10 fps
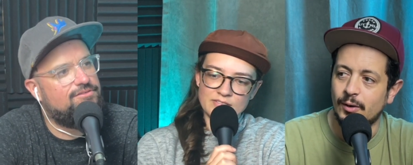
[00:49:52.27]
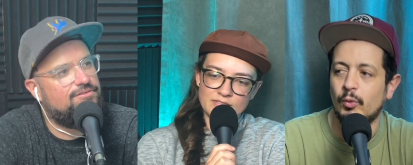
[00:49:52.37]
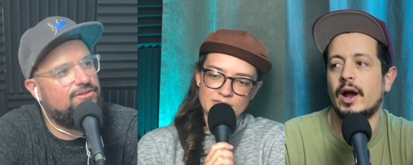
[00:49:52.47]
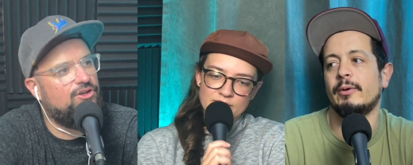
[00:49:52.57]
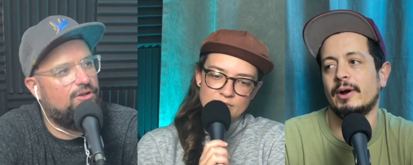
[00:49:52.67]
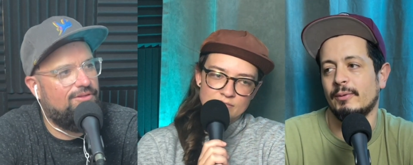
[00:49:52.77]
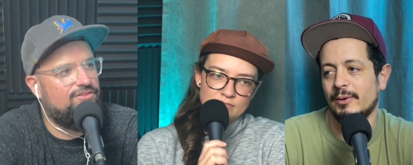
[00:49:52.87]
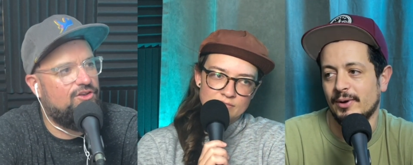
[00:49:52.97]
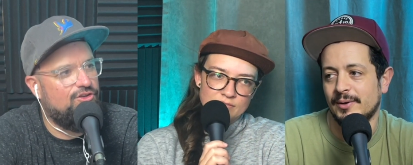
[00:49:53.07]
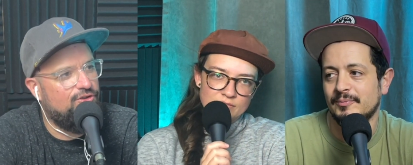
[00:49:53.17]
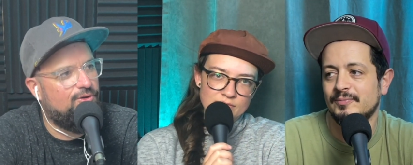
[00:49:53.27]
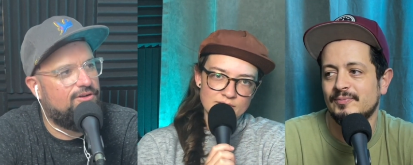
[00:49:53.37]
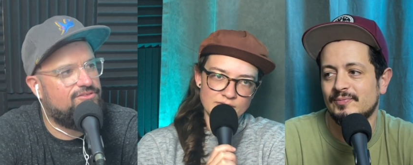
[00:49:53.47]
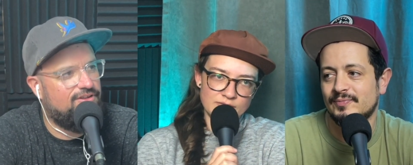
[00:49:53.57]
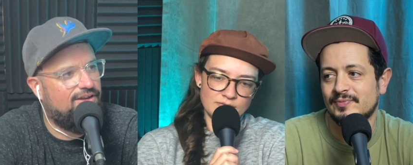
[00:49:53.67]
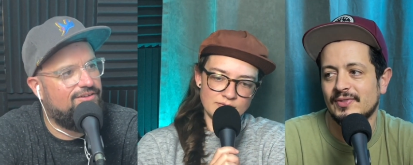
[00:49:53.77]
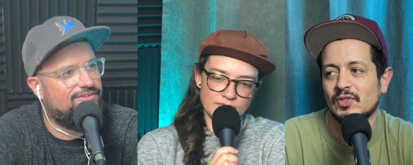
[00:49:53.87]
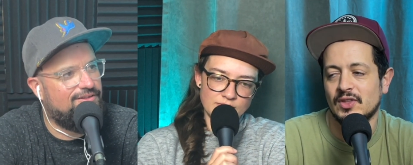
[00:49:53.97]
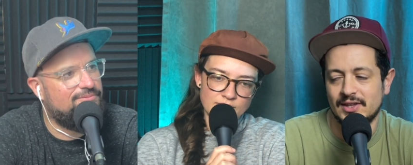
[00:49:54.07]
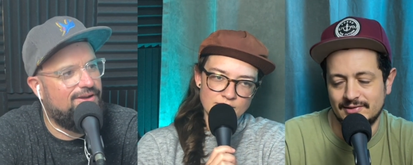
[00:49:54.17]
Speaker 1: right? You know, right, like right, the right. New York style
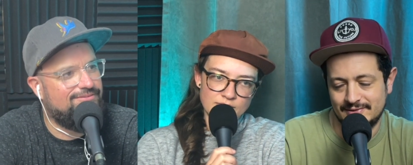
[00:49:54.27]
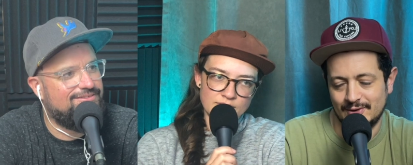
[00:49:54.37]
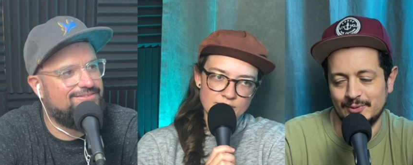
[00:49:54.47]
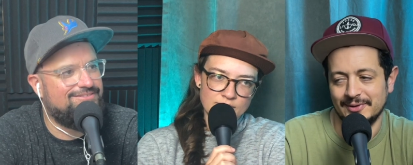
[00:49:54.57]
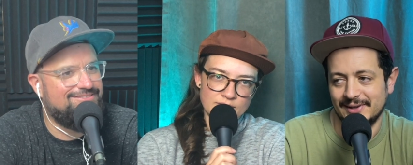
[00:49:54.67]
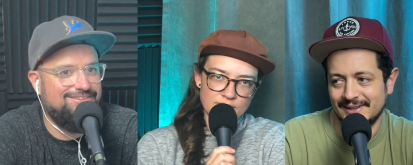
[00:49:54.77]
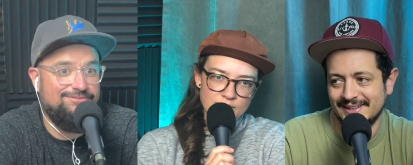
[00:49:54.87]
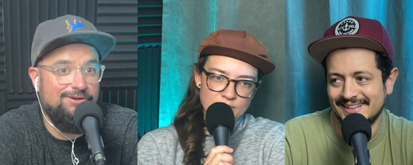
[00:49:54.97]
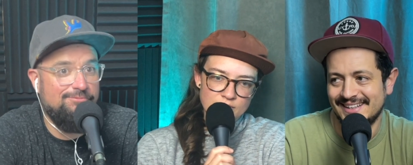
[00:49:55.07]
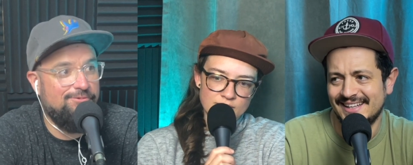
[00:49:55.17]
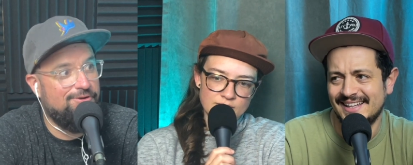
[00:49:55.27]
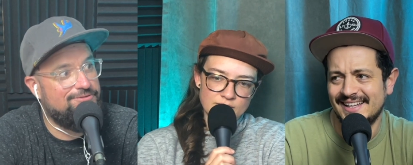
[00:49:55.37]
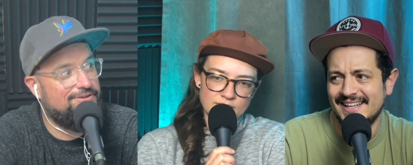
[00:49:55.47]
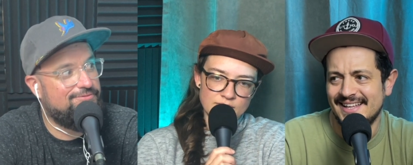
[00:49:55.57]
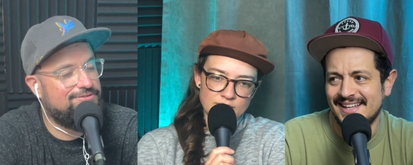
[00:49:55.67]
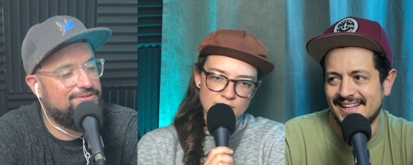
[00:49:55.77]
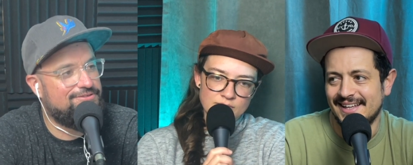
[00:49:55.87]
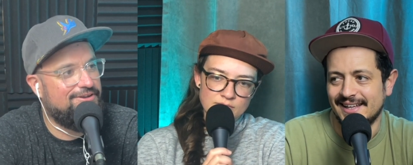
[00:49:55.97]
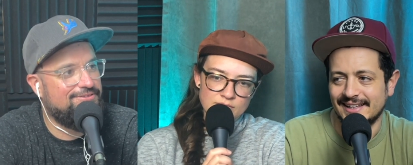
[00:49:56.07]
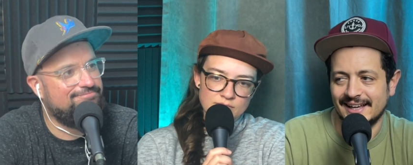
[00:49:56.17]
club comics, totally. where it's like, well, we're in San
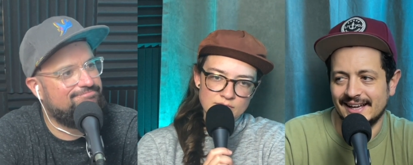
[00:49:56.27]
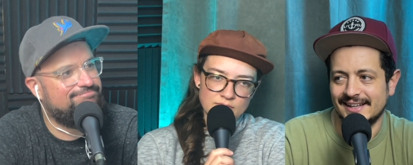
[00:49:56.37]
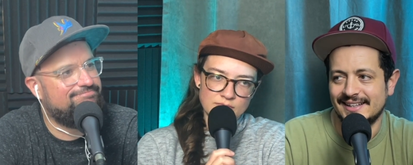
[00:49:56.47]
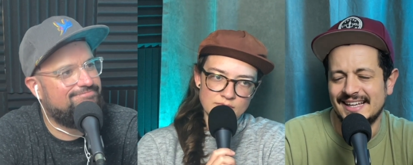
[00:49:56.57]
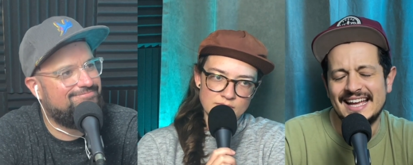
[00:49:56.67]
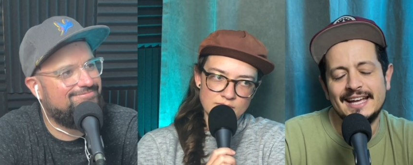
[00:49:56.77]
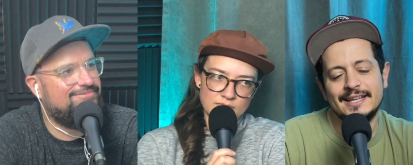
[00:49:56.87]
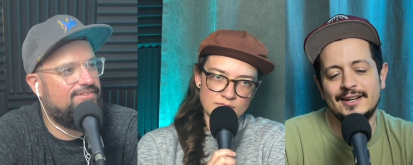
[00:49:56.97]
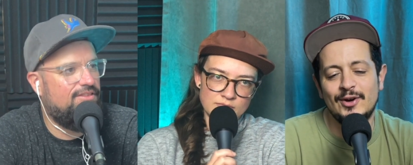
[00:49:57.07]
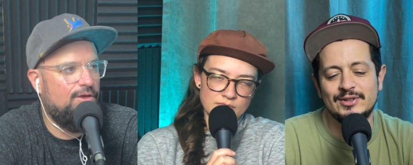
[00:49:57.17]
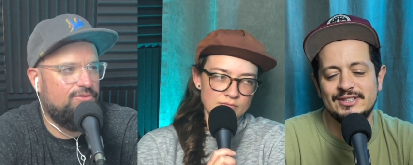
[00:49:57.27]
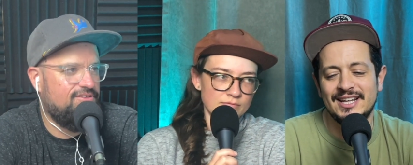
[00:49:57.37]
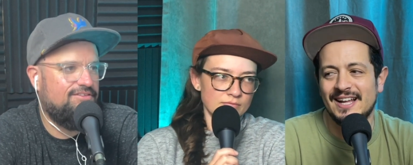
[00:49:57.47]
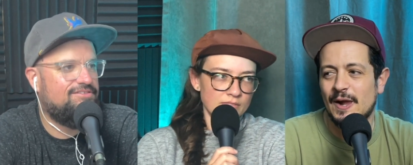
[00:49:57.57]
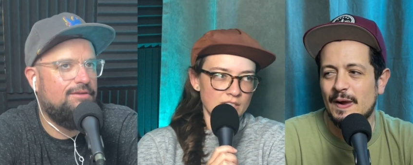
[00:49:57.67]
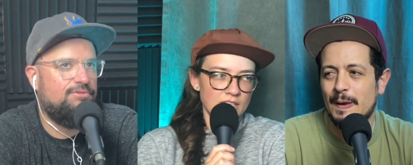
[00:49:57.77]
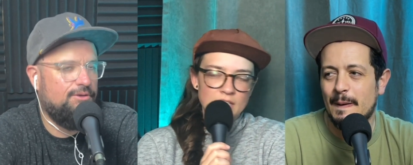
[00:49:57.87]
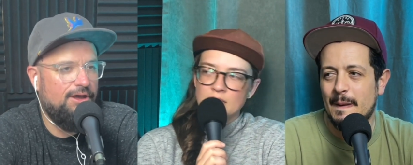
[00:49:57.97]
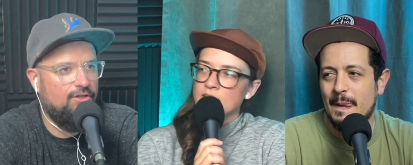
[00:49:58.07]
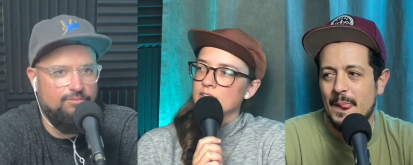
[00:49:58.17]
Francisco. Yeah, you know, they would say the same thing
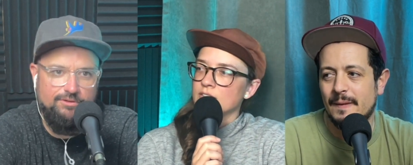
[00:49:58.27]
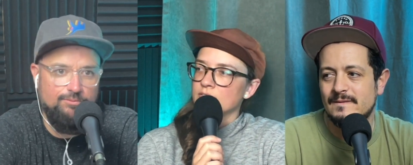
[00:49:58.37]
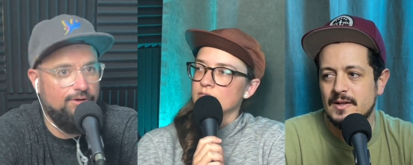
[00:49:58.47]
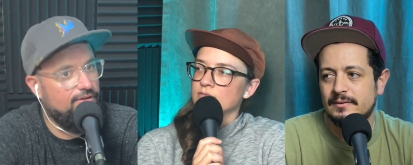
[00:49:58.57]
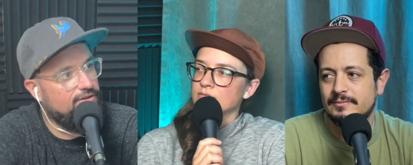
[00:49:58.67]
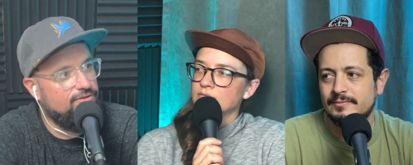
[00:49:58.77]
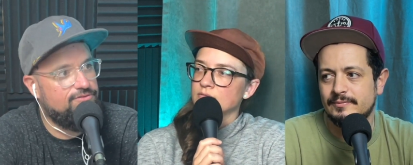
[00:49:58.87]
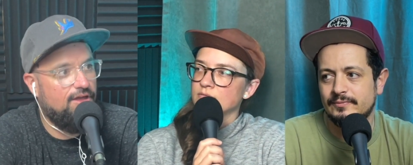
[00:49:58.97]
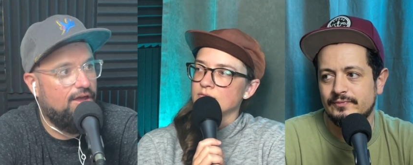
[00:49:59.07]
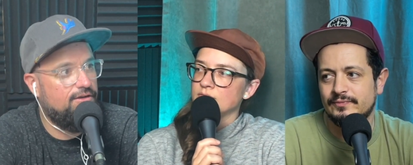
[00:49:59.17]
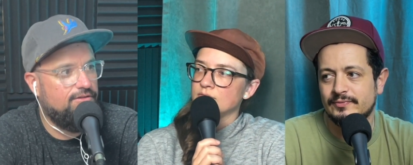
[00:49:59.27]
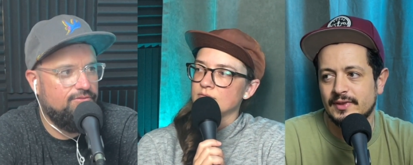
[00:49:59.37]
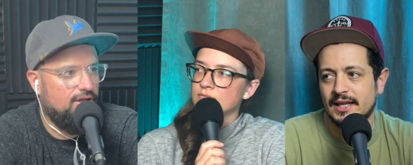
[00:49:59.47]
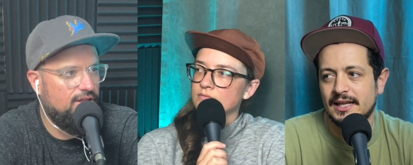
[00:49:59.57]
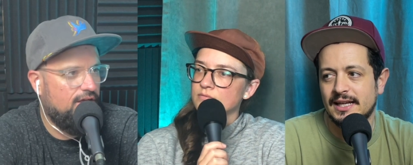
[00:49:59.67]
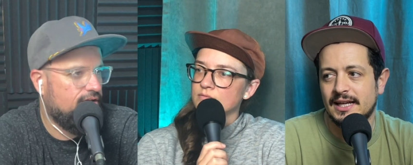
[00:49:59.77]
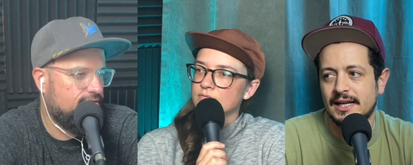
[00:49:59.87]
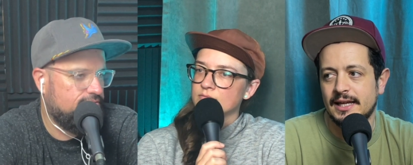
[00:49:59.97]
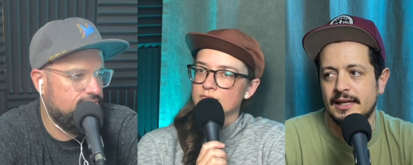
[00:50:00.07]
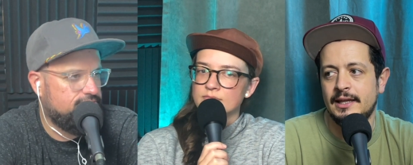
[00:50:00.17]
about we're in the east side of L.A.
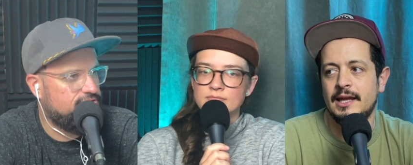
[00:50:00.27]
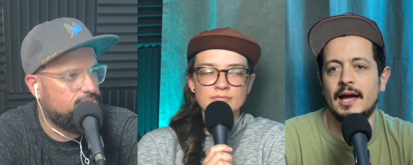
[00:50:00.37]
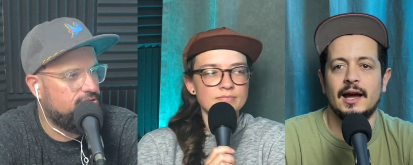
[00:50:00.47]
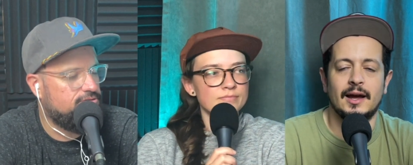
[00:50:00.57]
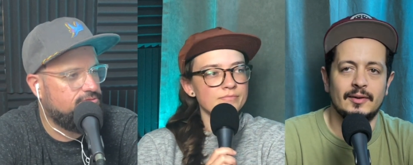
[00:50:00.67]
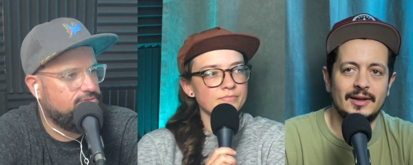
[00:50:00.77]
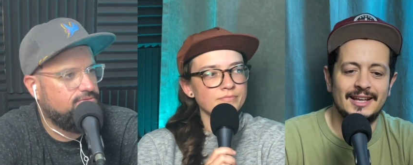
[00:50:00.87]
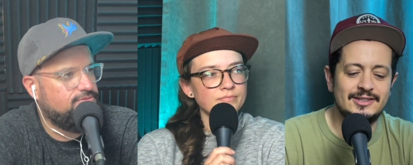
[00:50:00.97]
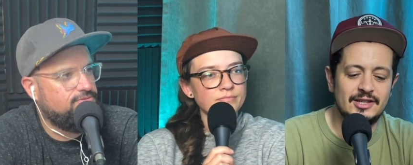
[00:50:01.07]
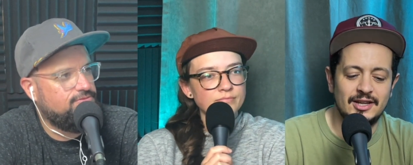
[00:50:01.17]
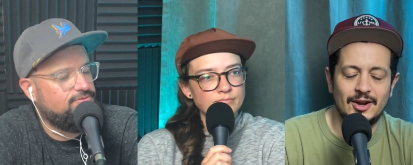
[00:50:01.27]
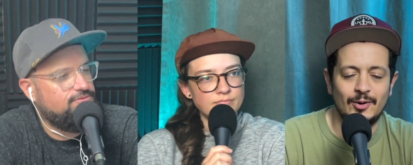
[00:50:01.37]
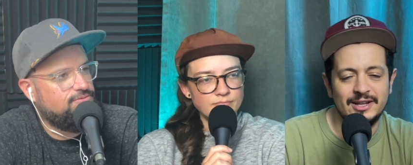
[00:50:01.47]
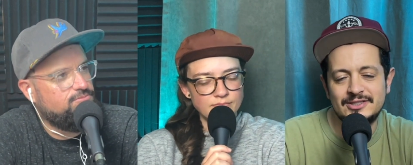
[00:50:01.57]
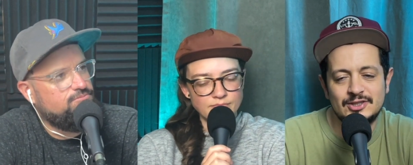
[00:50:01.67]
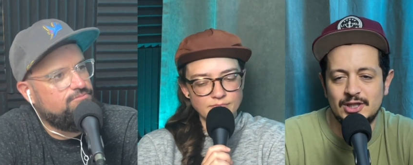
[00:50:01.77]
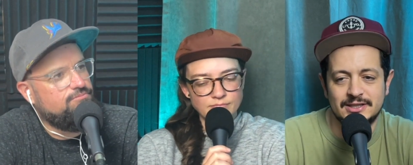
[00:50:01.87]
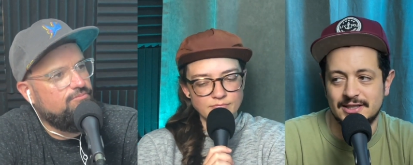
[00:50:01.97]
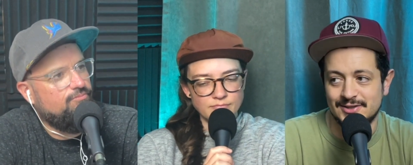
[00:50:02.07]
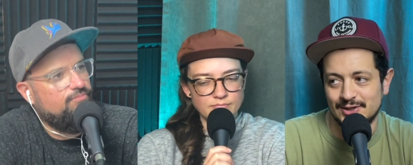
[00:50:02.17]
Yeah, it's you know, it's
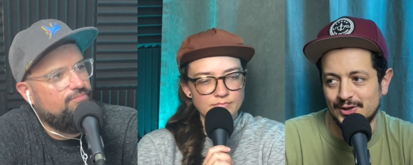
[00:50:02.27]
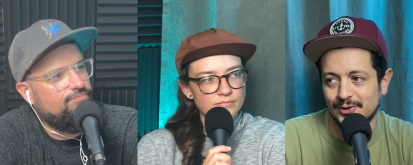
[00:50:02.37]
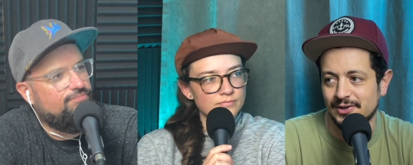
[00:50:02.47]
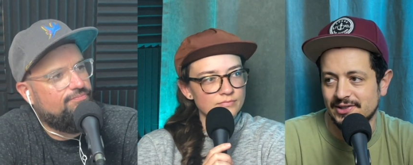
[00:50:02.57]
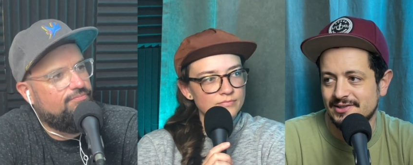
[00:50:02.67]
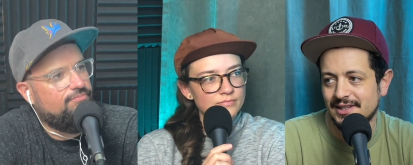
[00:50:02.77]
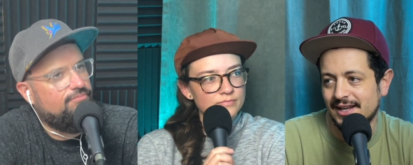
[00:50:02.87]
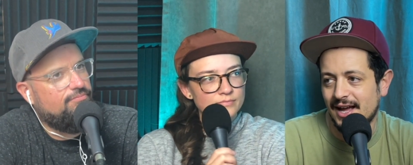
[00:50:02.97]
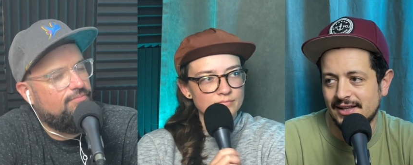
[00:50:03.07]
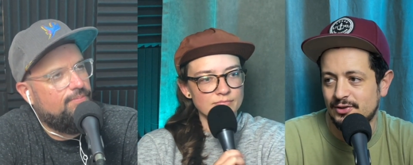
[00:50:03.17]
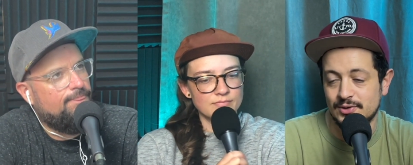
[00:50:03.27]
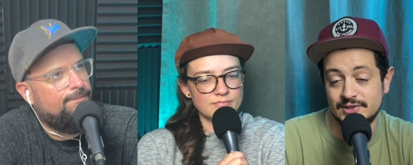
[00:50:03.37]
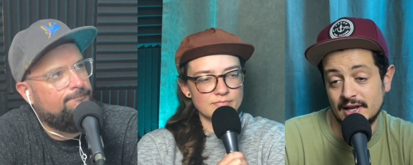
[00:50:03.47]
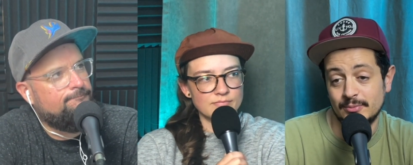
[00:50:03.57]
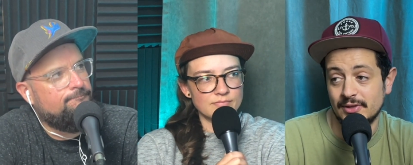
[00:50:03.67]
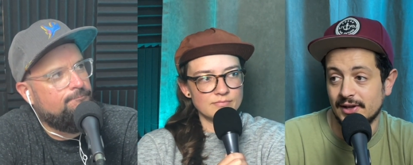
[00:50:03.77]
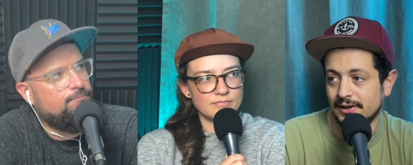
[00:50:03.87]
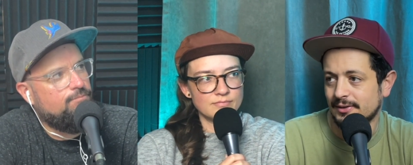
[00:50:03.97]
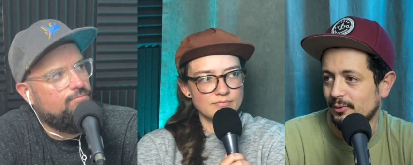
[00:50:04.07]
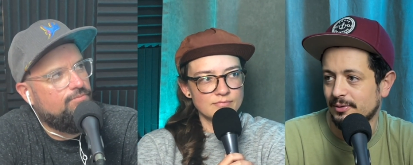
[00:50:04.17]
just insecurities. Like I do the mm-hmm. same
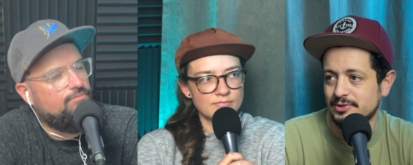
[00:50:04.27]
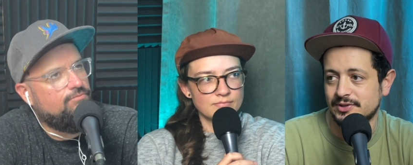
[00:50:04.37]
thing, where I'm just